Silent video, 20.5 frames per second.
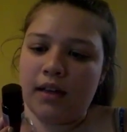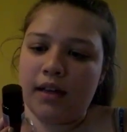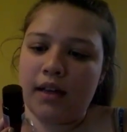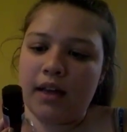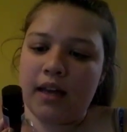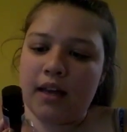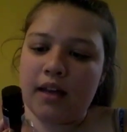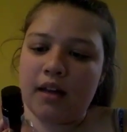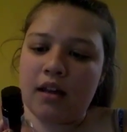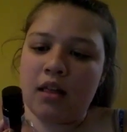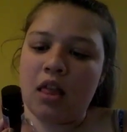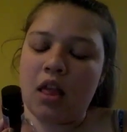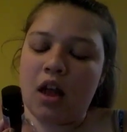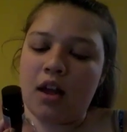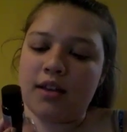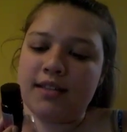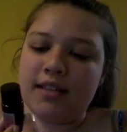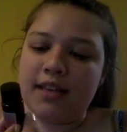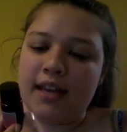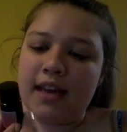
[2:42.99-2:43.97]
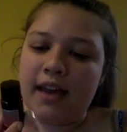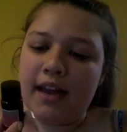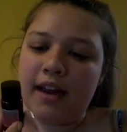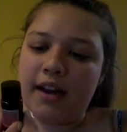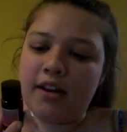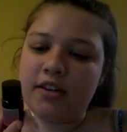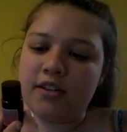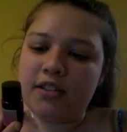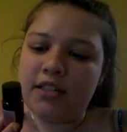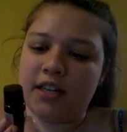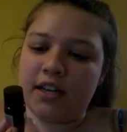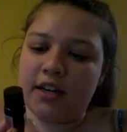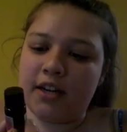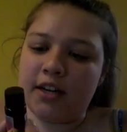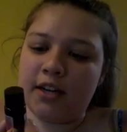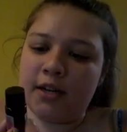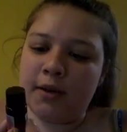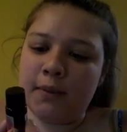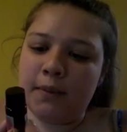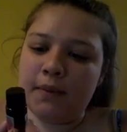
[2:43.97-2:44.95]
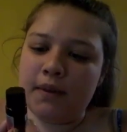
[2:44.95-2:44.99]
get Glossy Hair
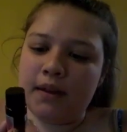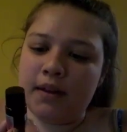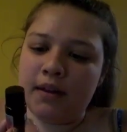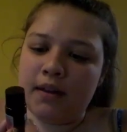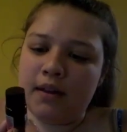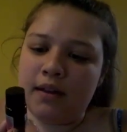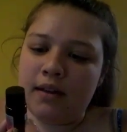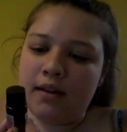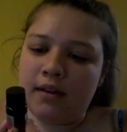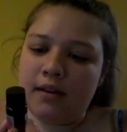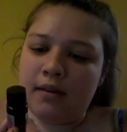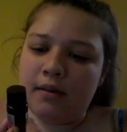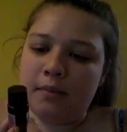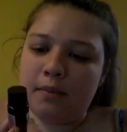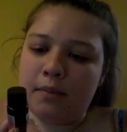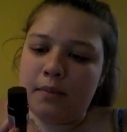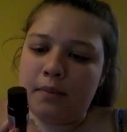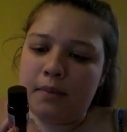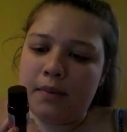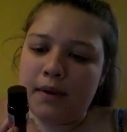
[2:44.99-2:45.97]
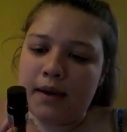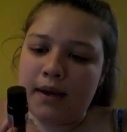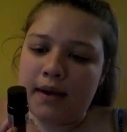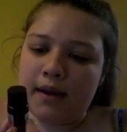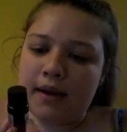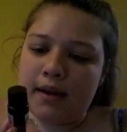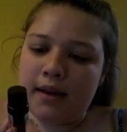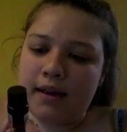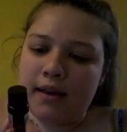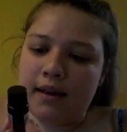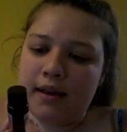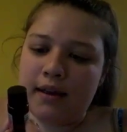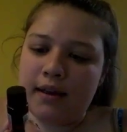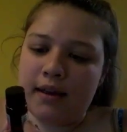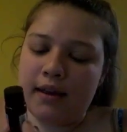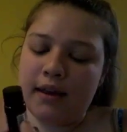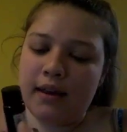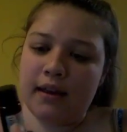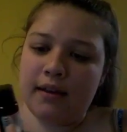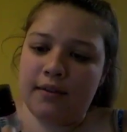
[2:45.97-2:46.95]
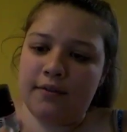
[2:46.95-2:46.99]
Serum by
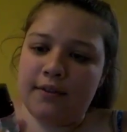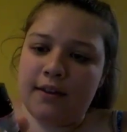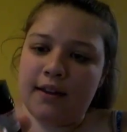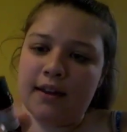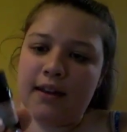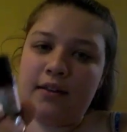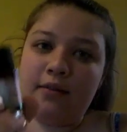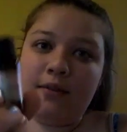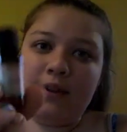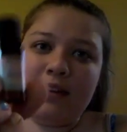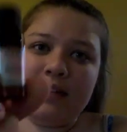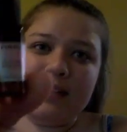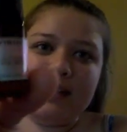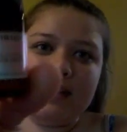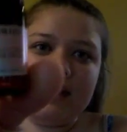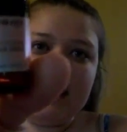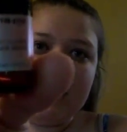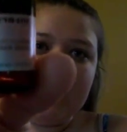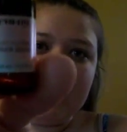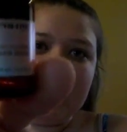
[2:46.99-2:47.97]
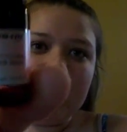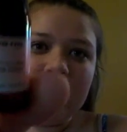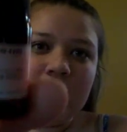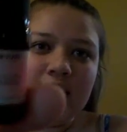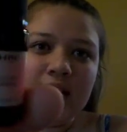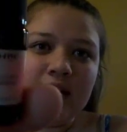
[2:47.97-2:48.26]
Ava NYC.